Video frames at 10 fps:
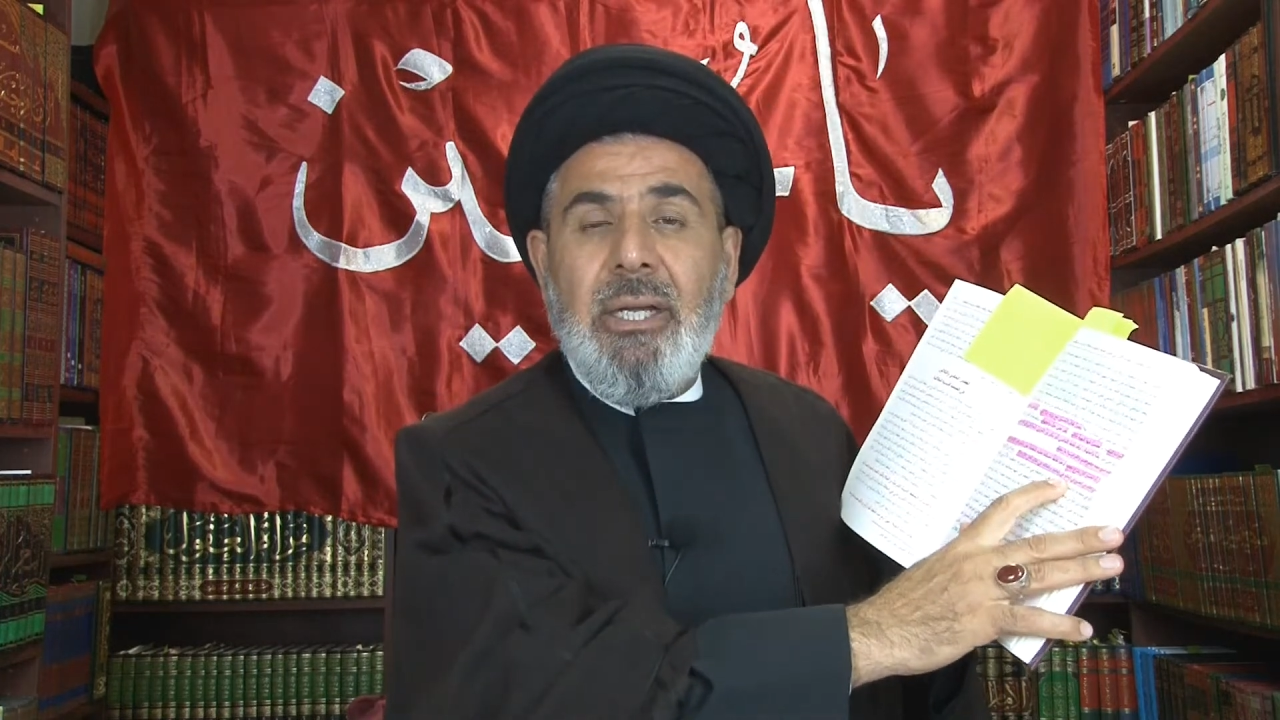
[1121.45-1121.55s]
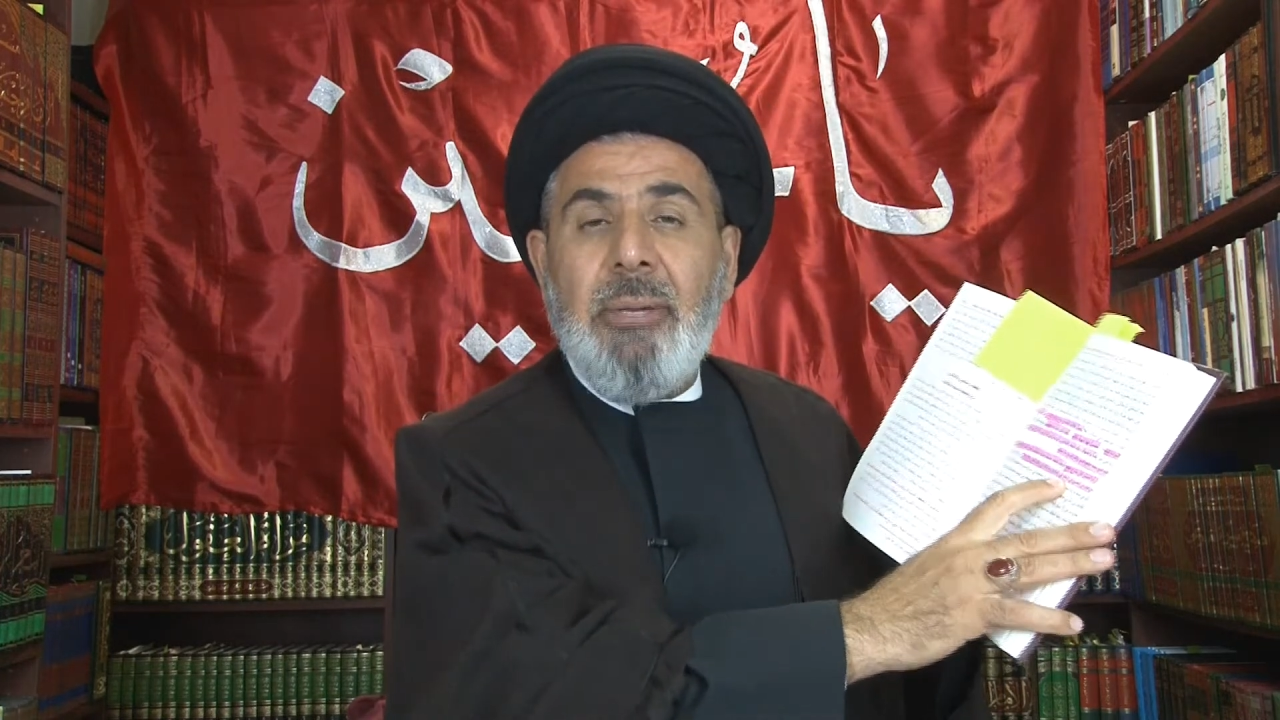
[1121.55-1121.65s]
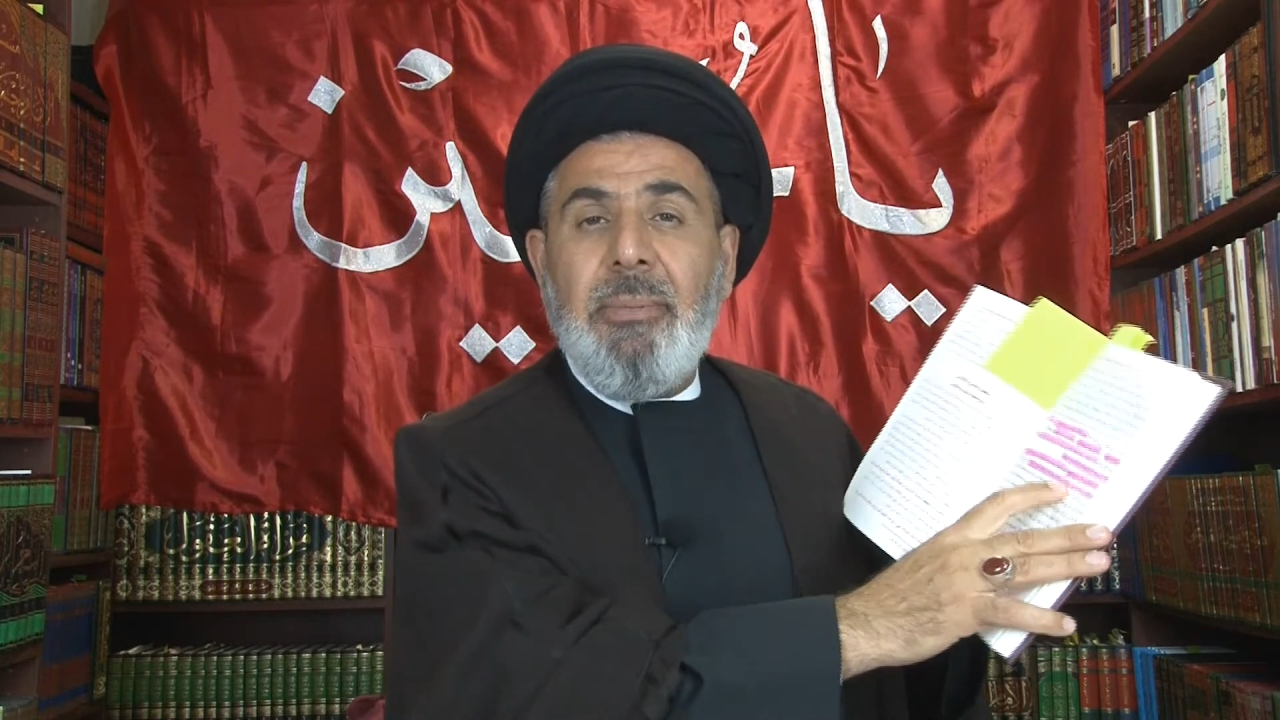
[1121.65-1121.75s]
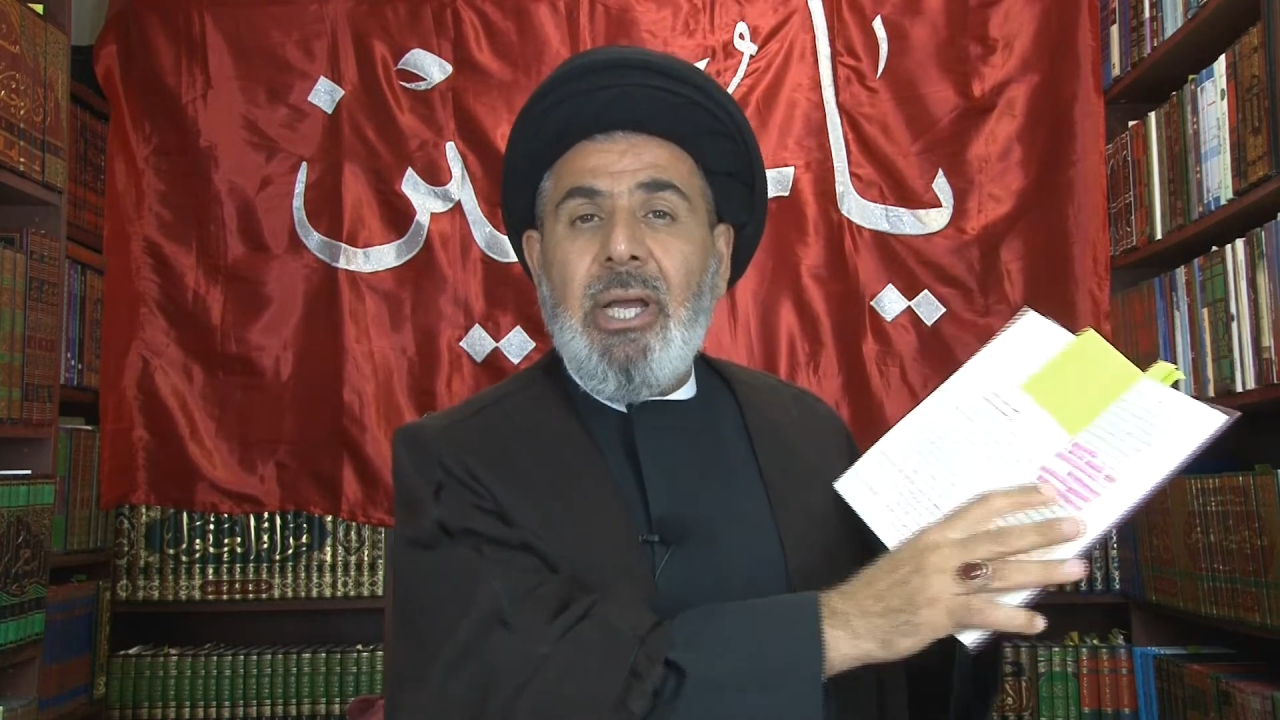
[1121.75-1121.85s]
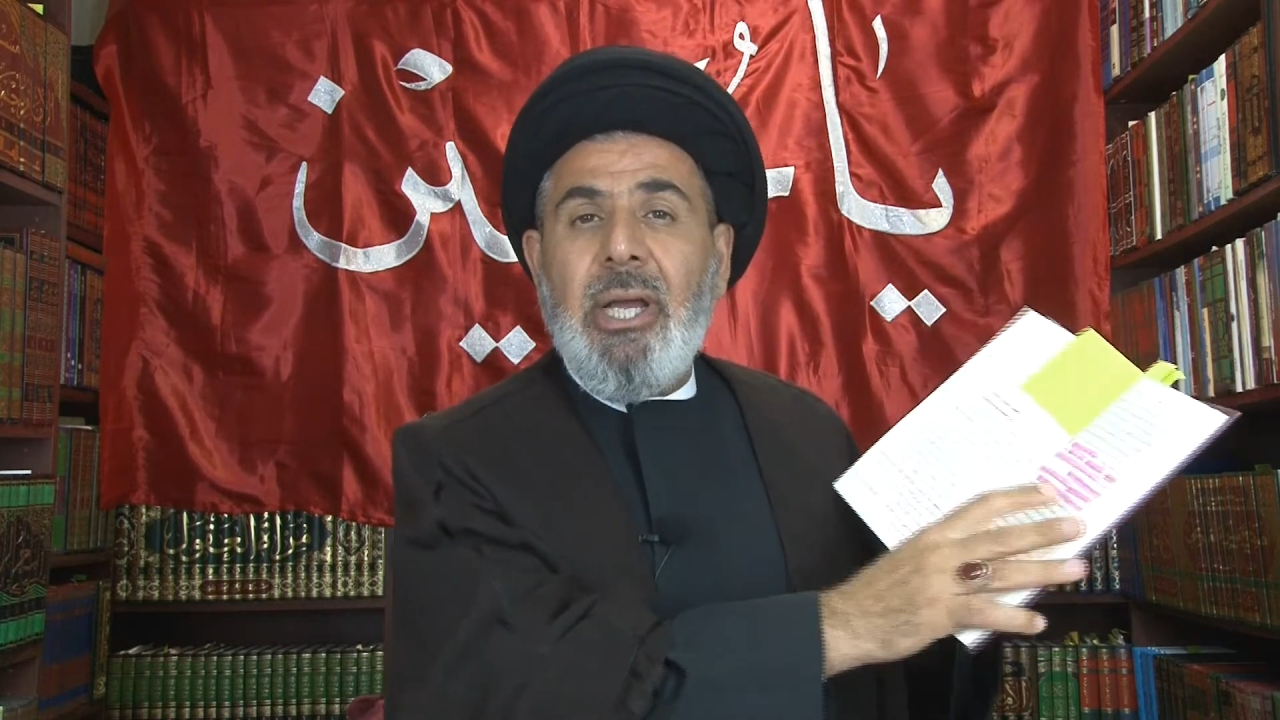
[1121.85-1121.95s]

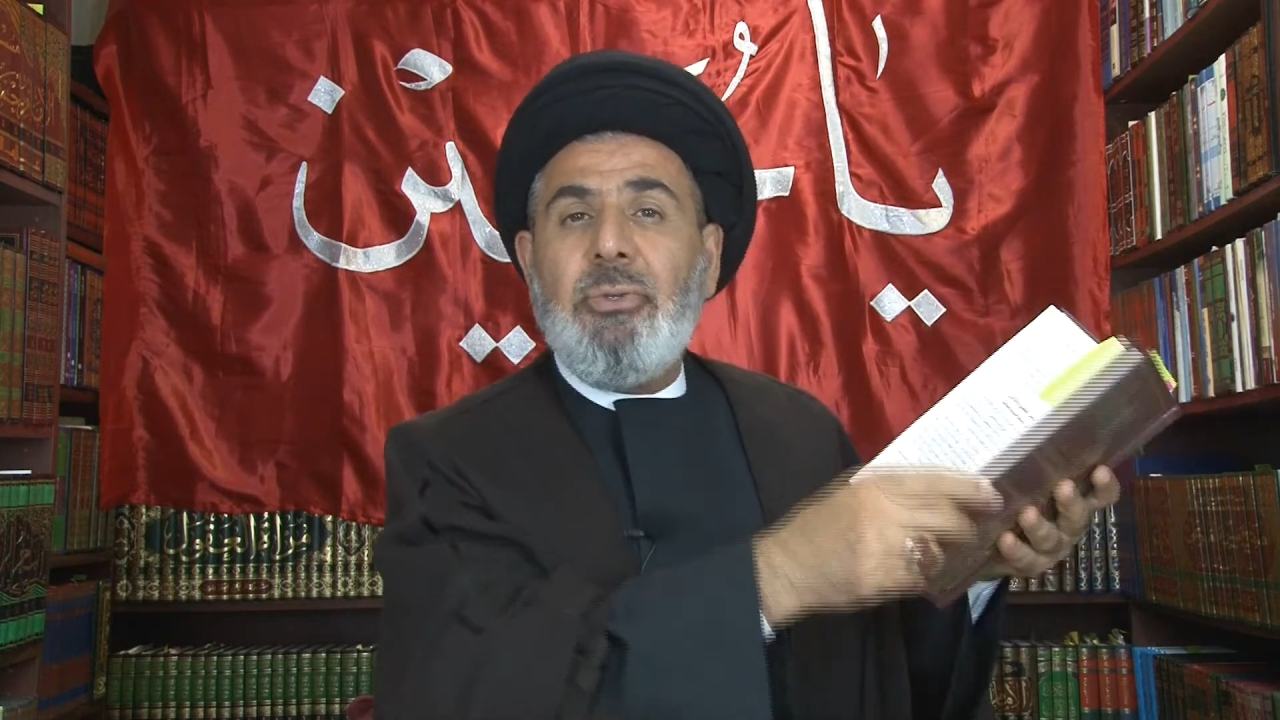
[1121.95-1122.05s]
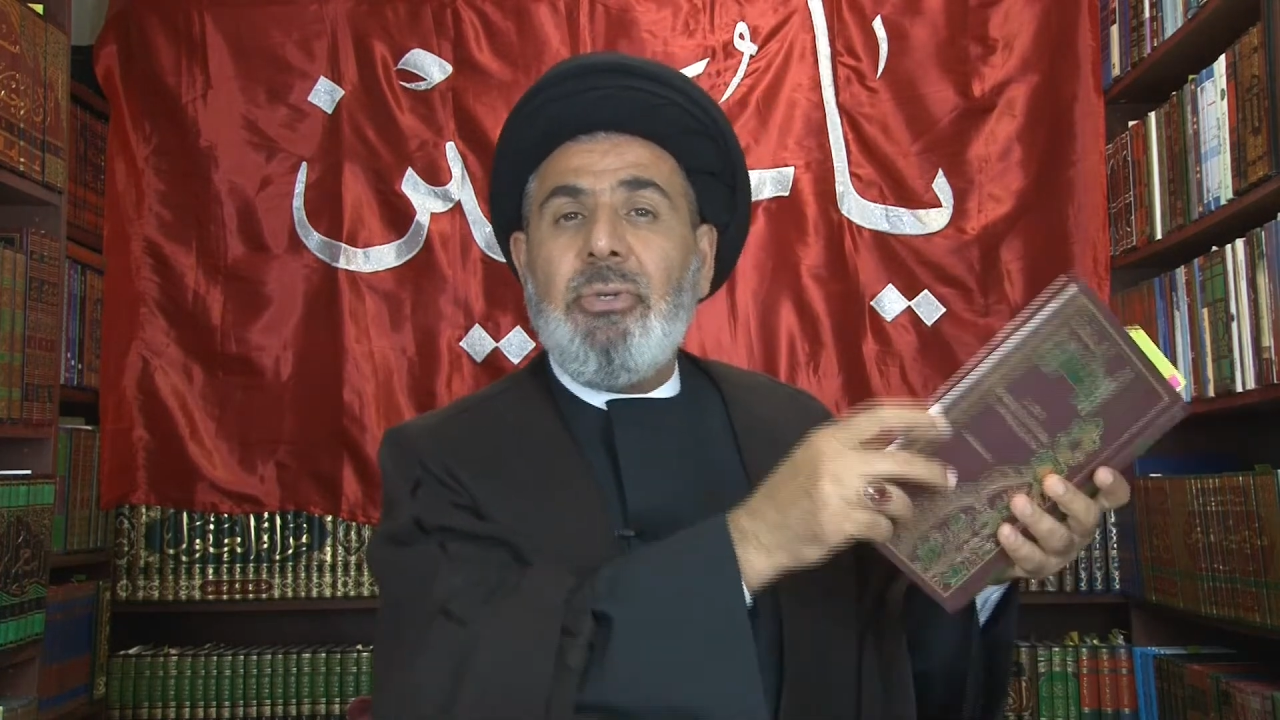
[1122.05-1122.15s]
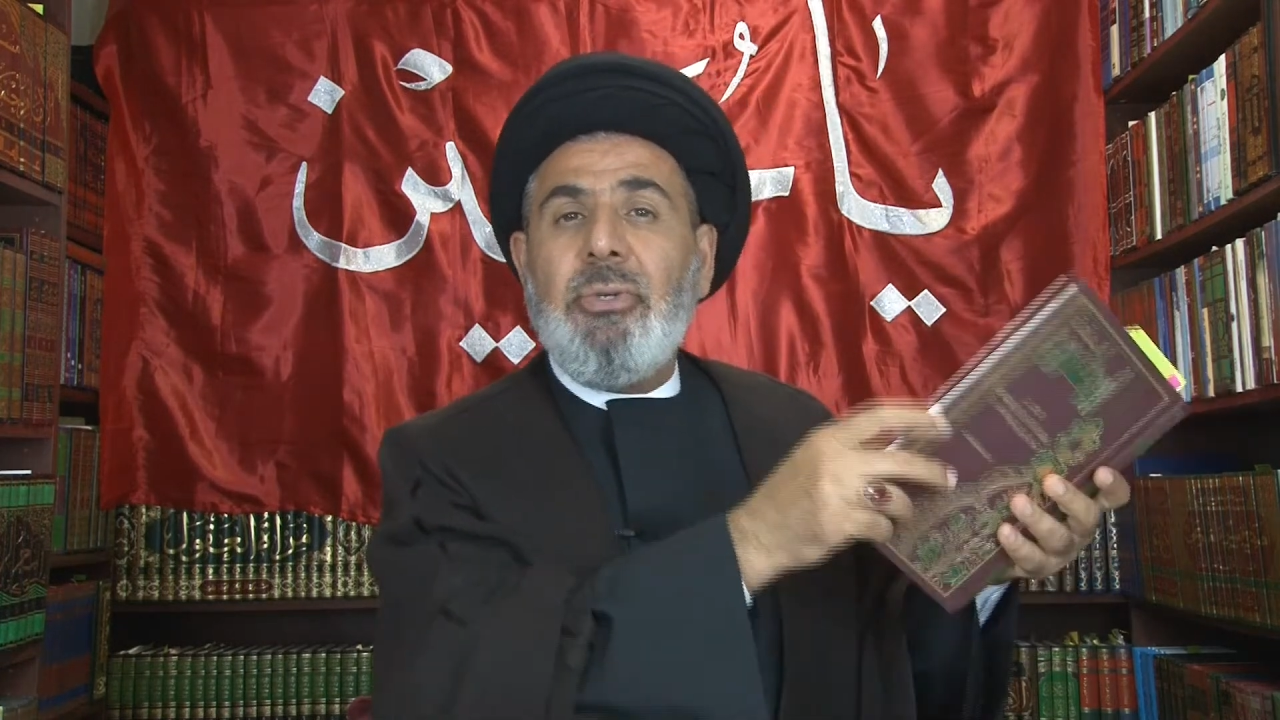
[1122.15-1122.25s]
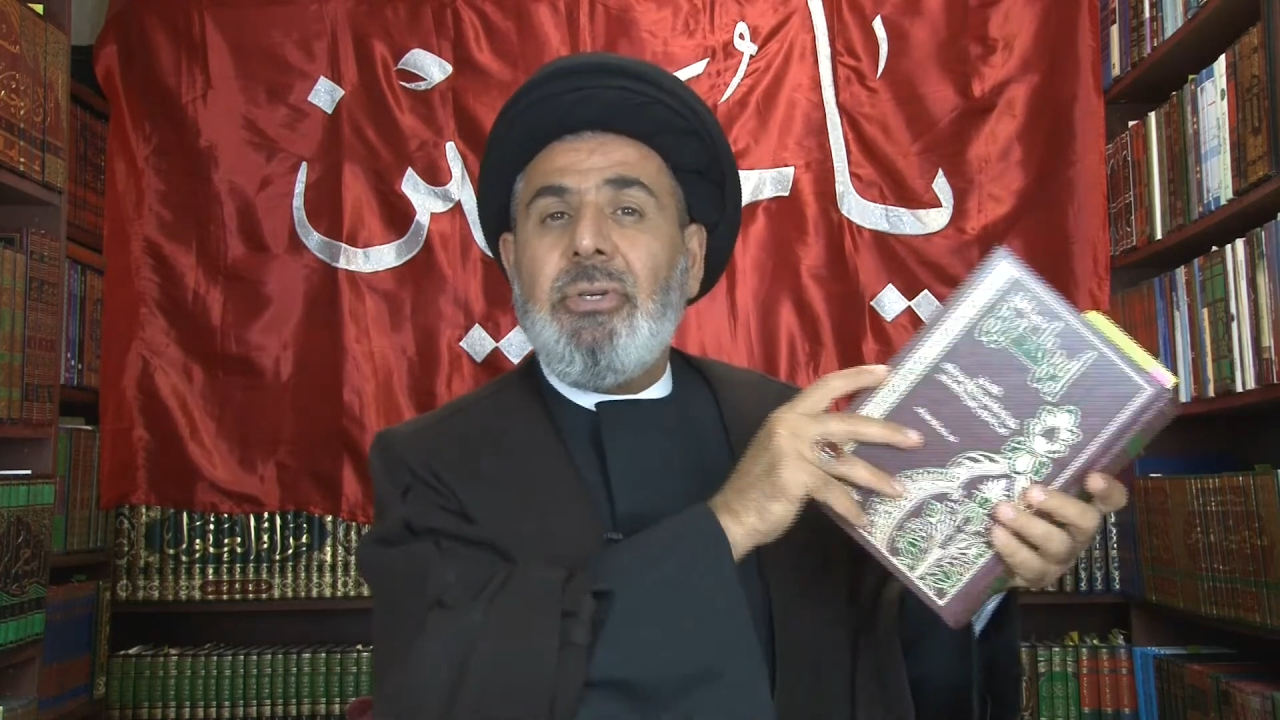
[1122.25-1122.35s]
Ibn Khaldun